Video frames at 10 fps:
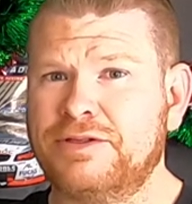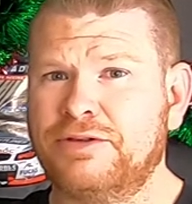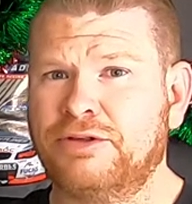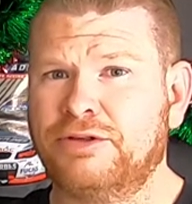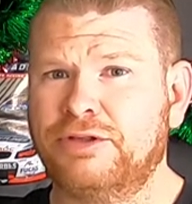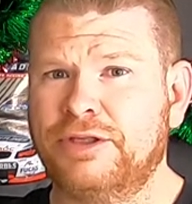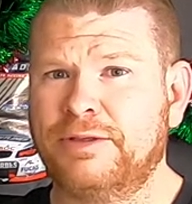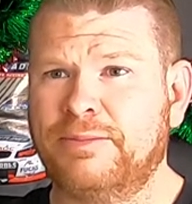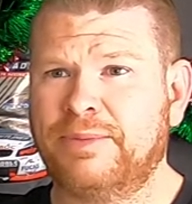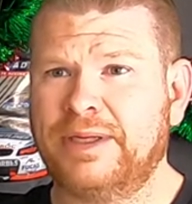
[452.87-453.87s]
you
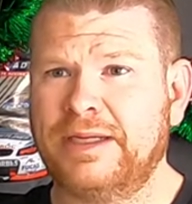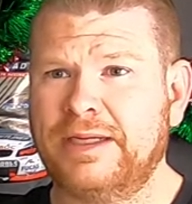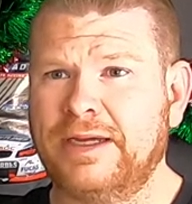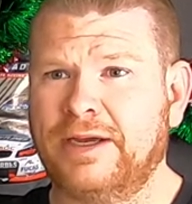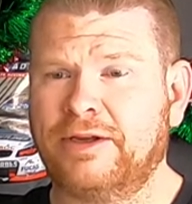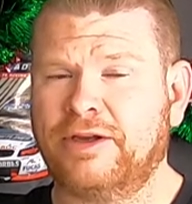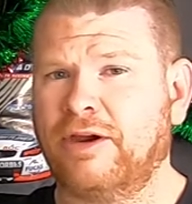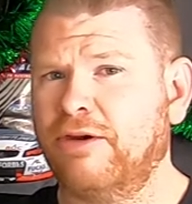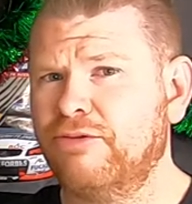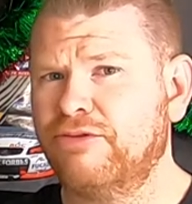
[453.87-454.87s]
couldn't be a
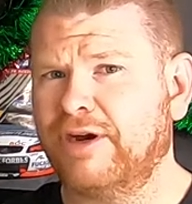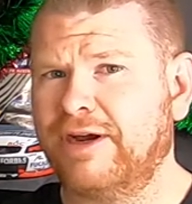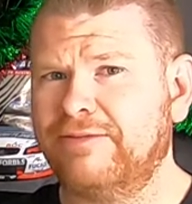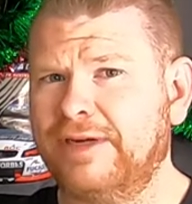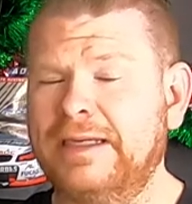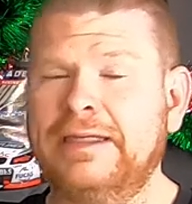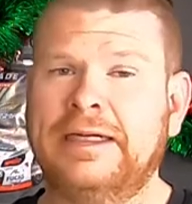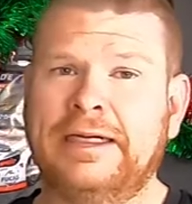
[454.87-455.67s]
co-driver.